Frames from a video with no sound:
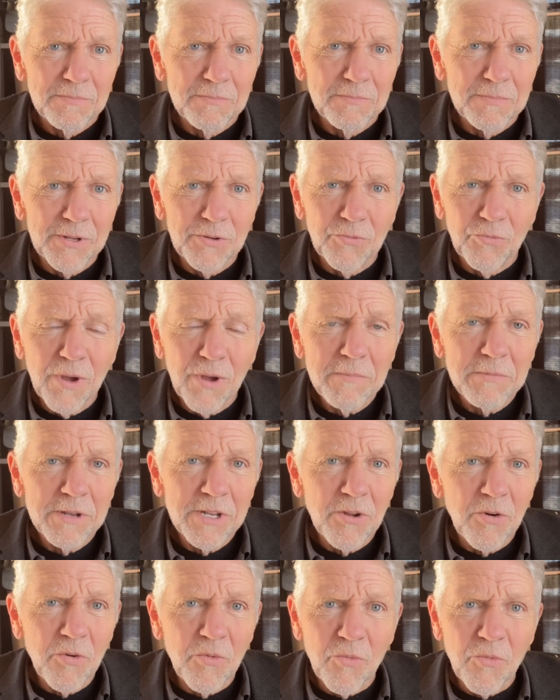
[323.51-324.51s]
but women
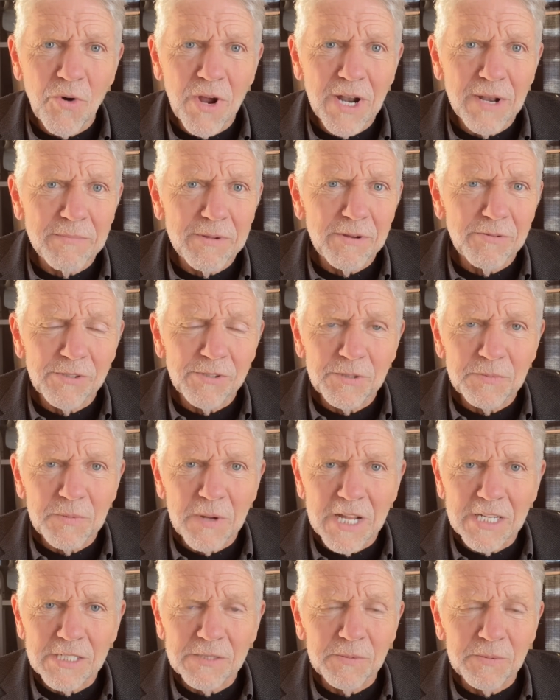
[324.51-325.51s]
don't want to be
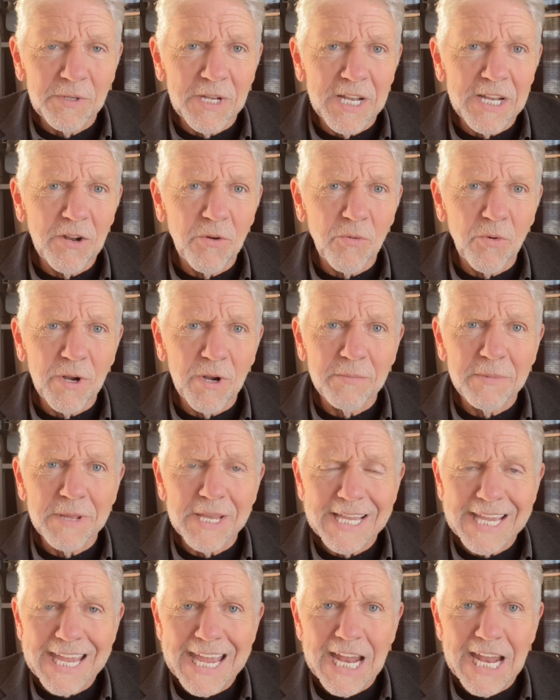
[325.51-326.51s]
responsible and they don't want to be
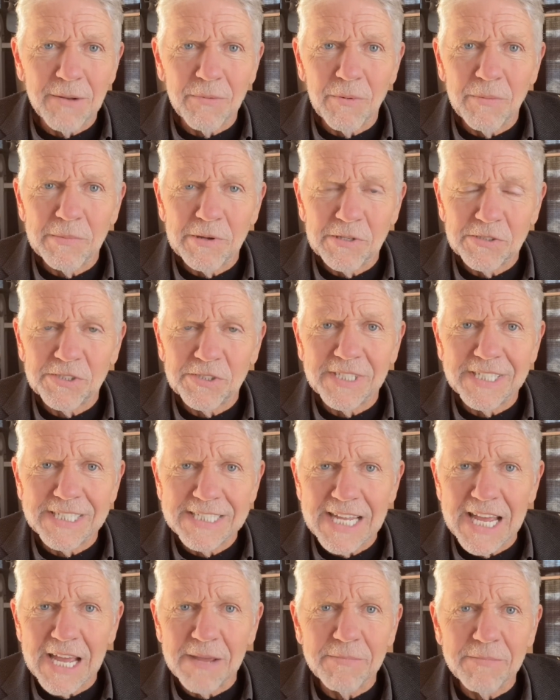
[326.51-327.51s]
accountable most of the
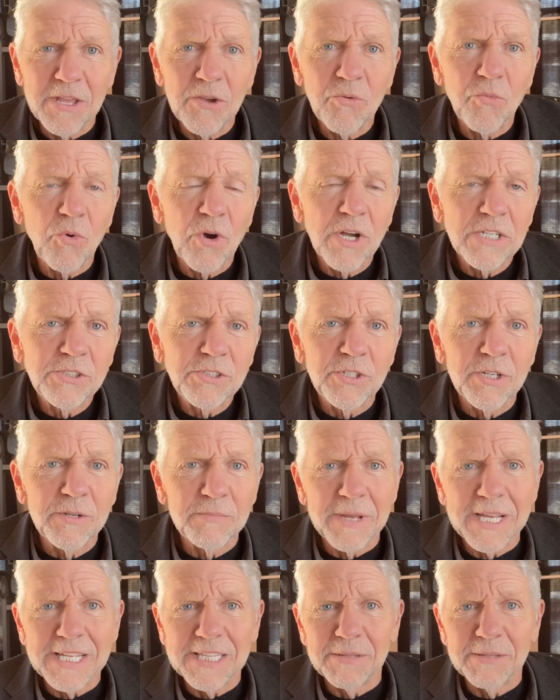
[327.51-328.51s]
time. They want you to
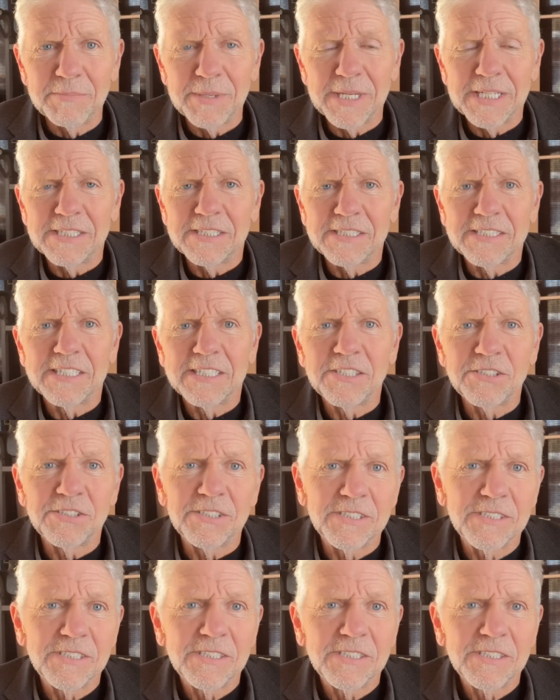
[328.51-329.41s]
make the big decisions.